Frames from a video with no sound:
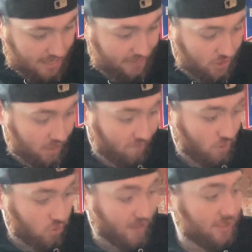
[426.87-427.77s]
So they've got
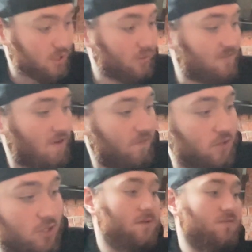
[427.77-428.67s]
three exclusive
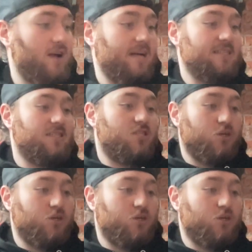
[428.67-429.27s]
offers. Free access